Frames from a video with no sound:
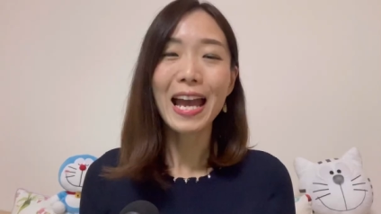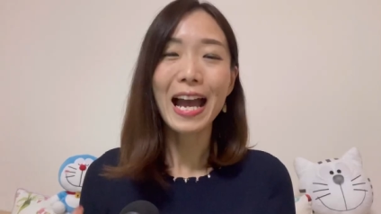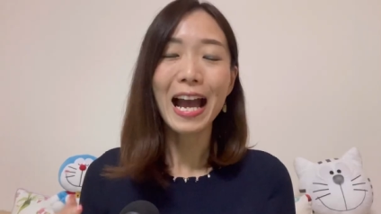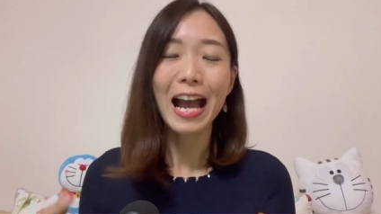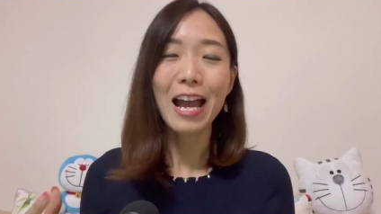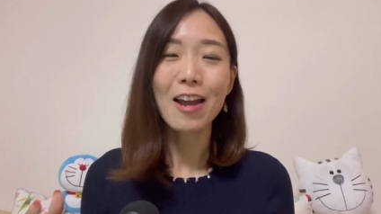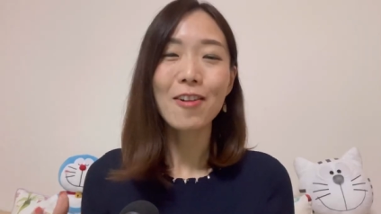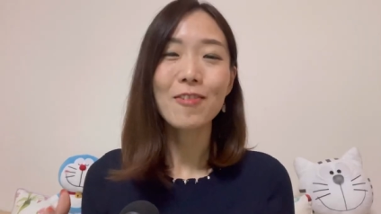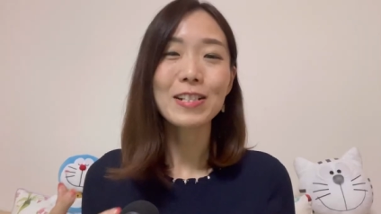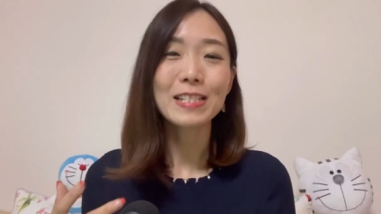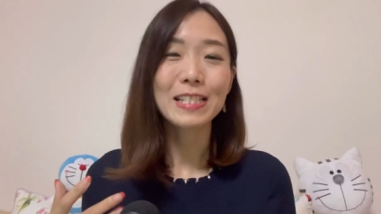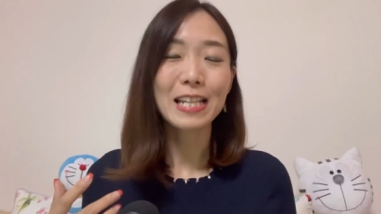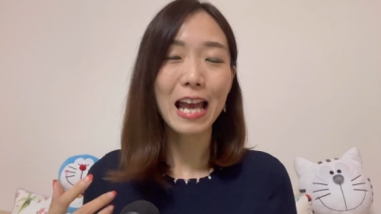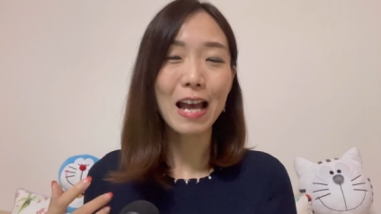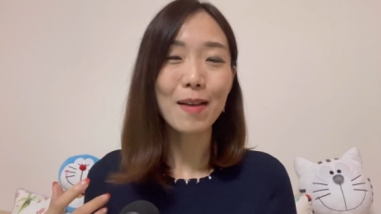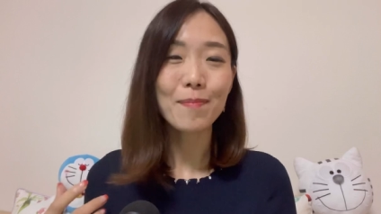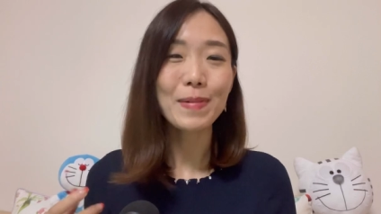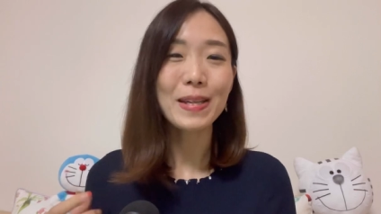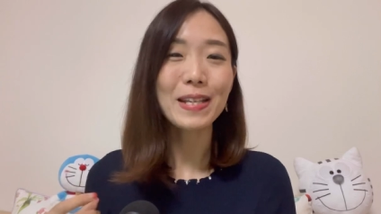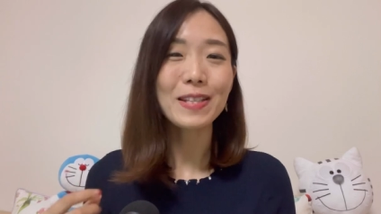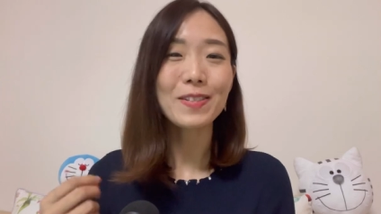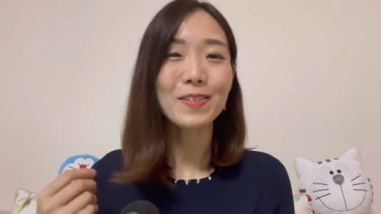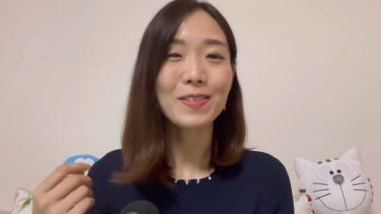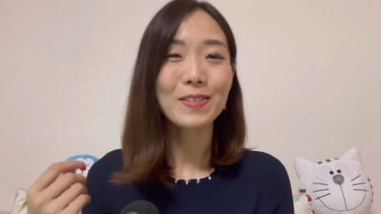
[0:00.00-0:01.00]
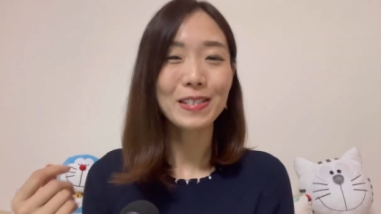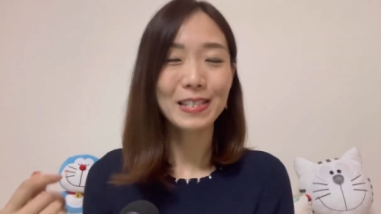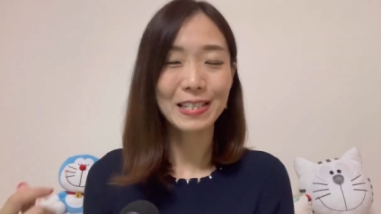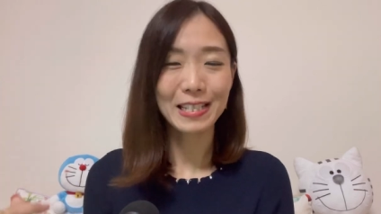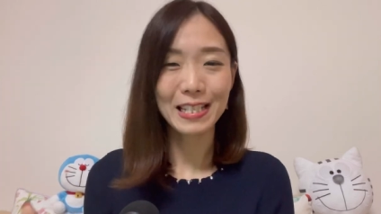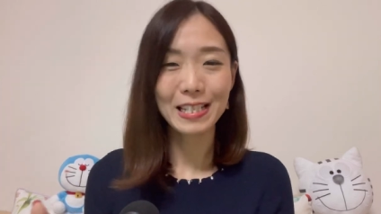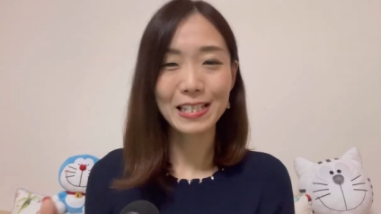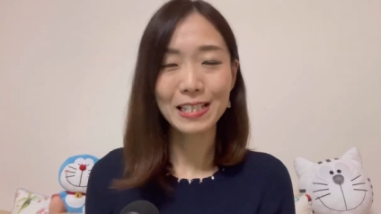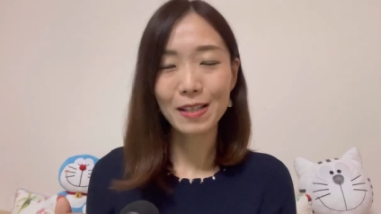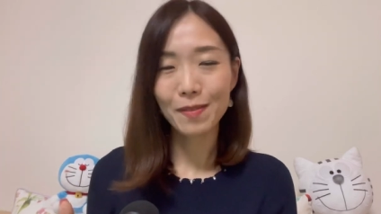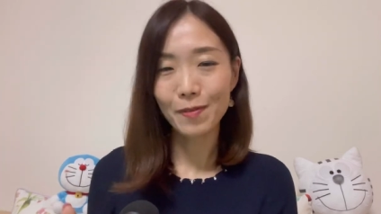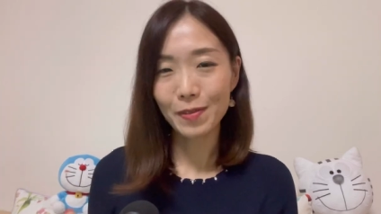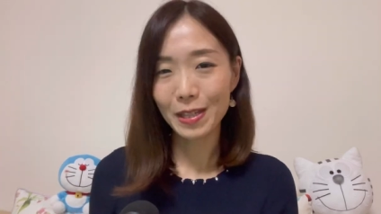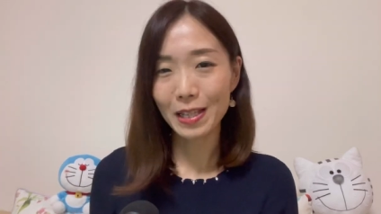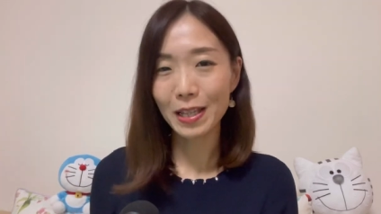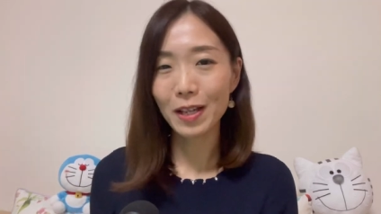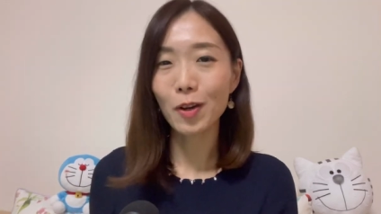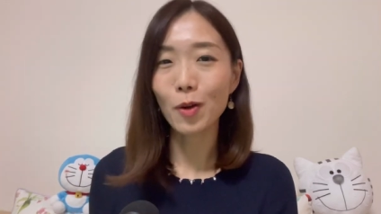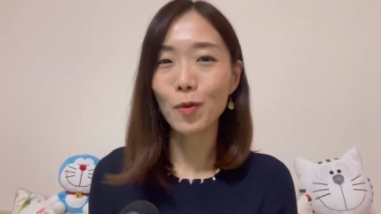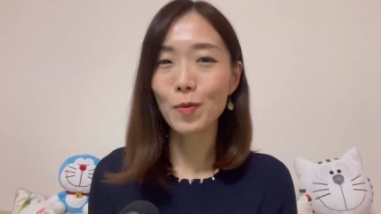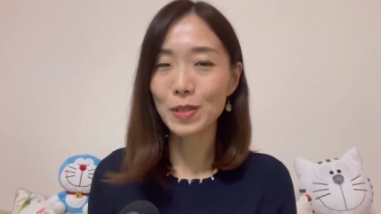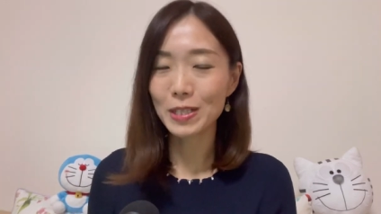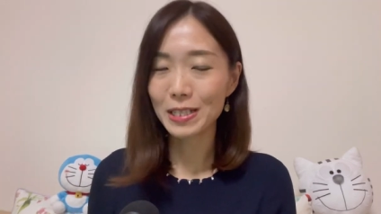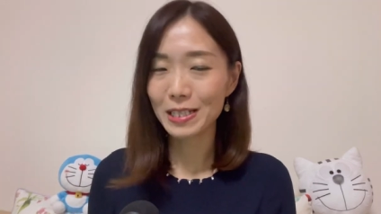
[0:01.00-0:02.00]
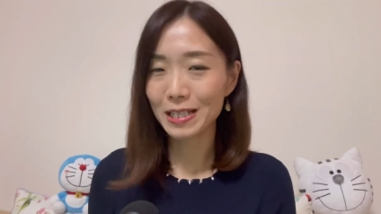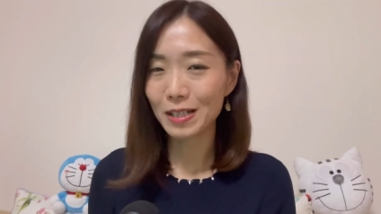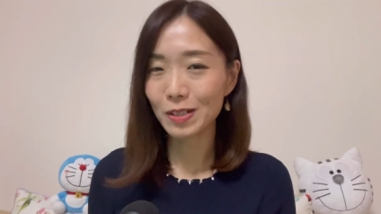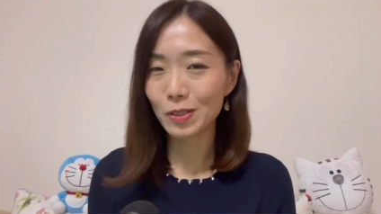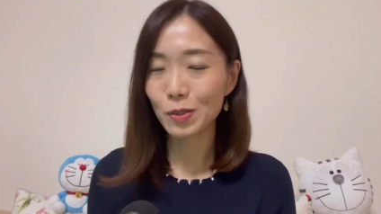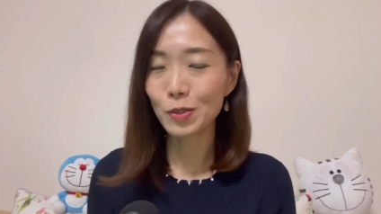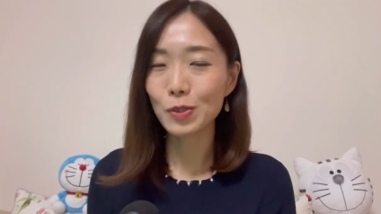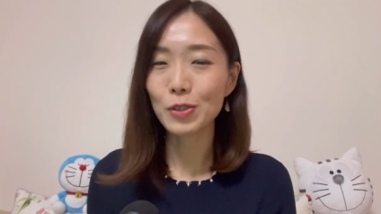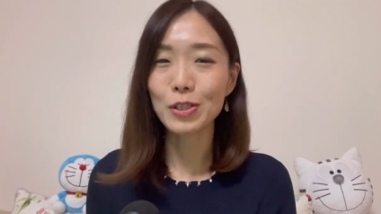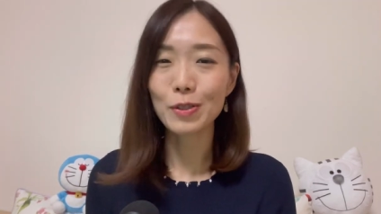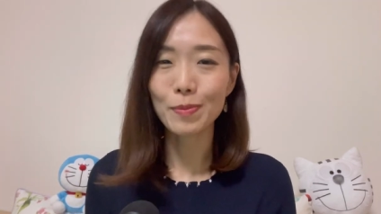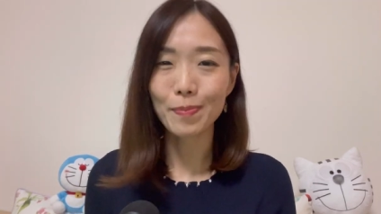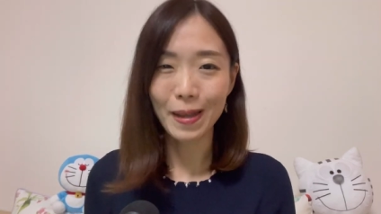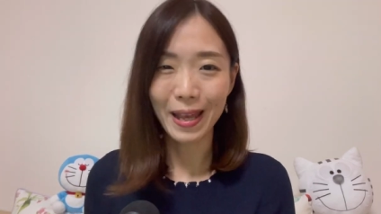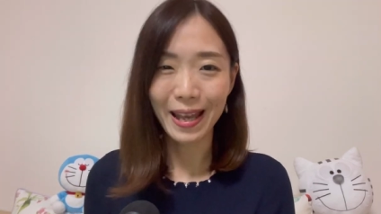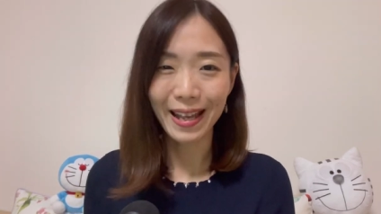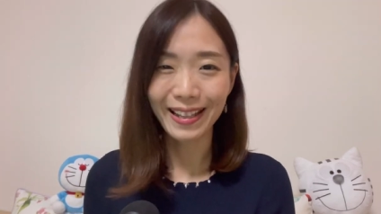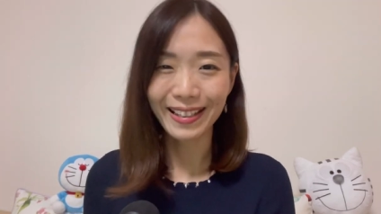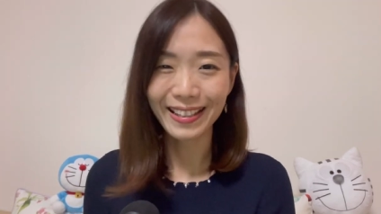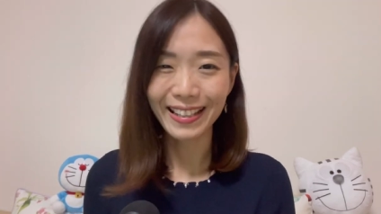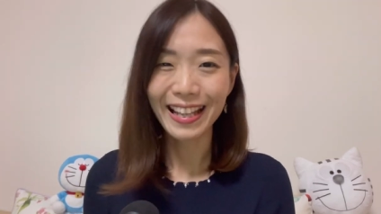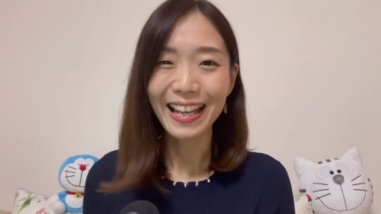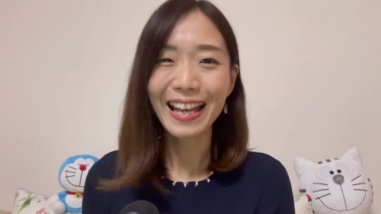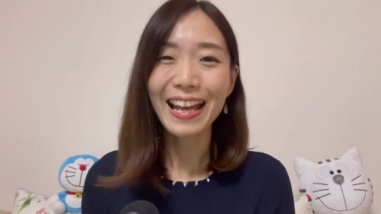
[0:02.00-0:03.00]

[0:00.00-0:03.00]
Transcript: I was happy to see something original to Japan,